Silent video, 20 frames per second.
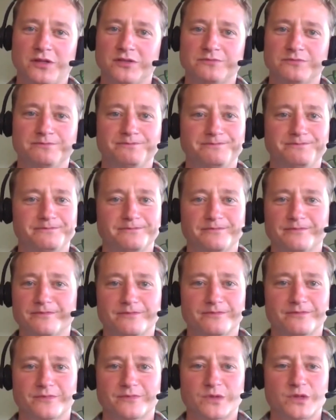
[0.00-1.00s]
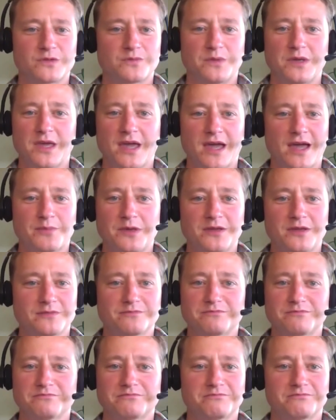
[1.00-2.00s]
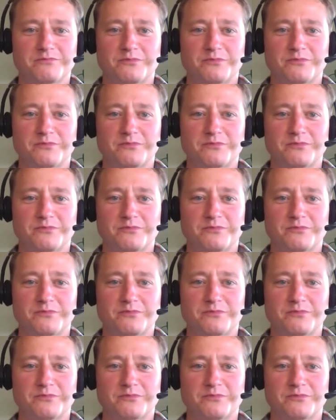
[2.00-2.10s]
and just be happy. And